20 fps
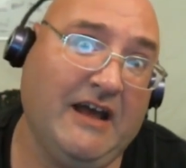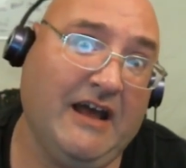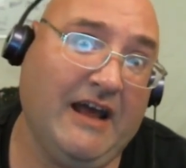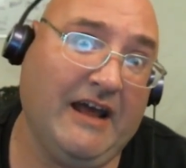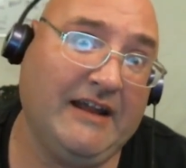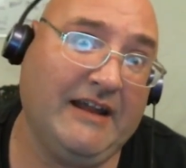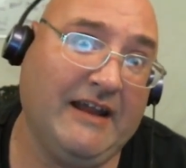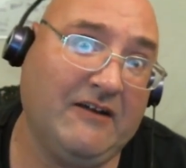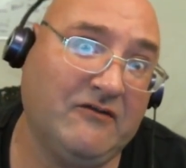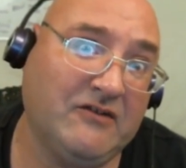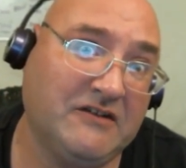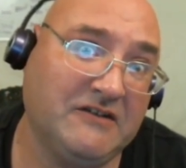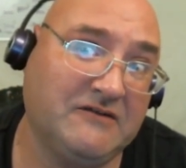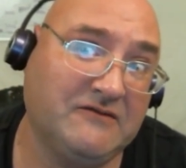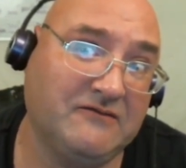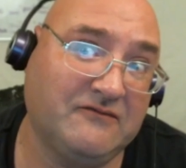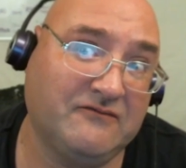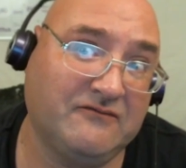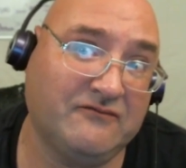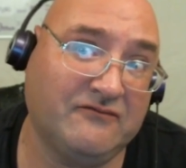and that would
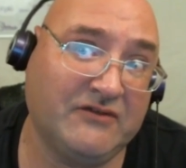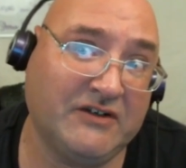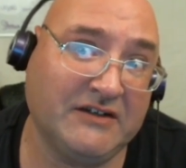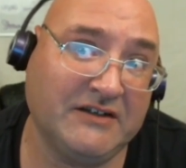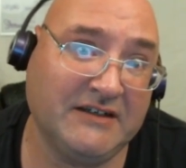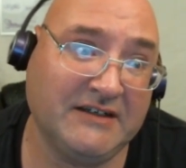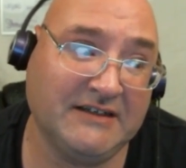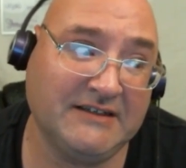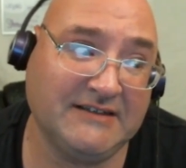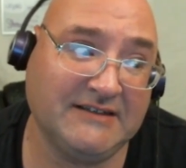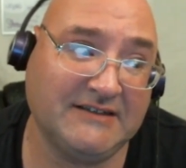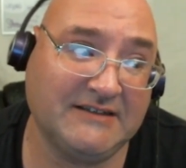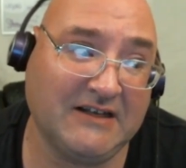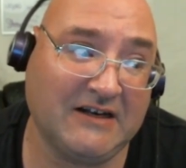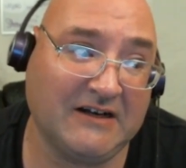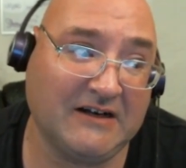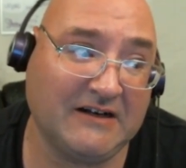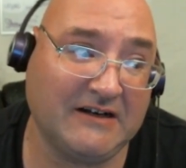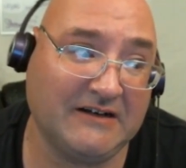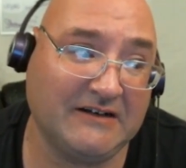really
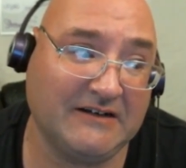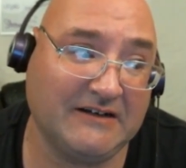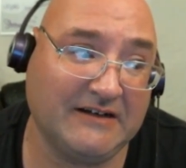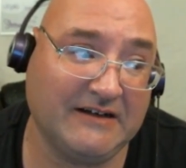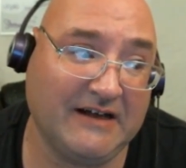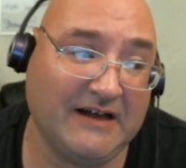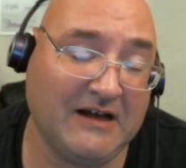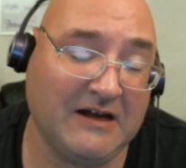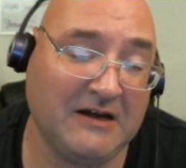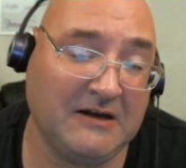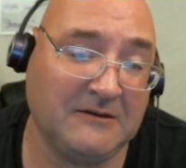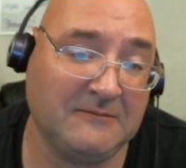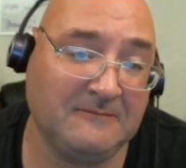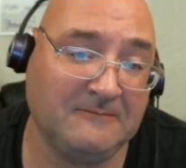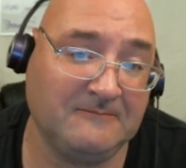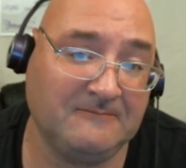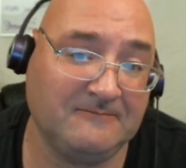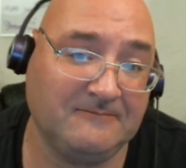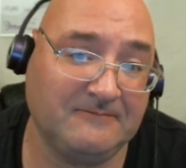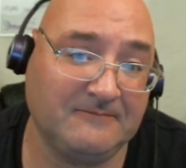suck. Um,
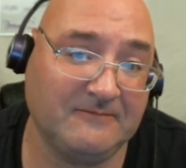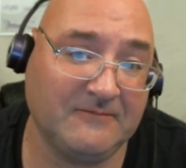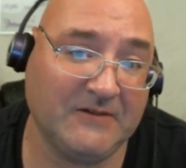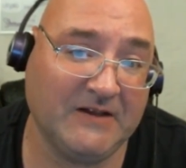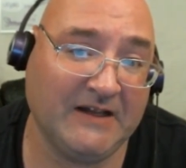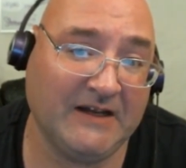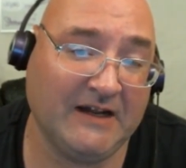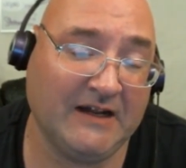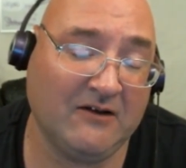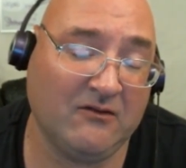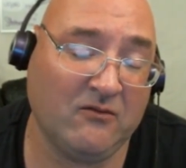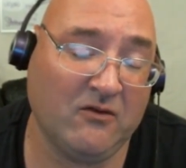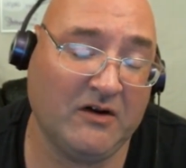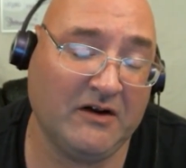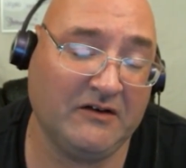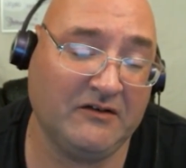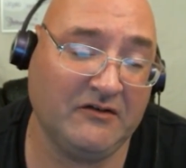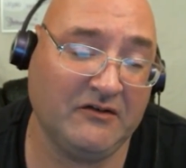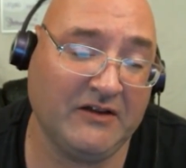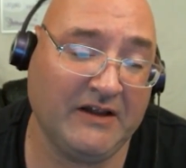and I don't want
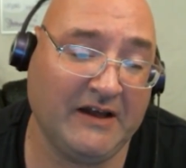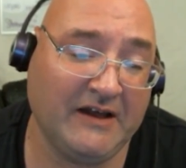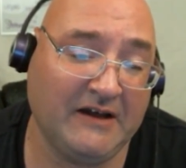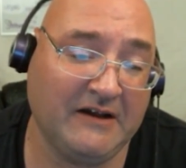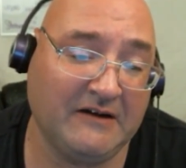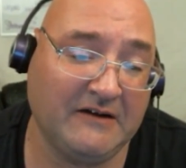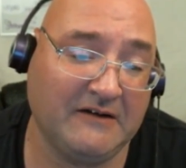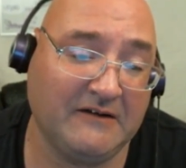to do that.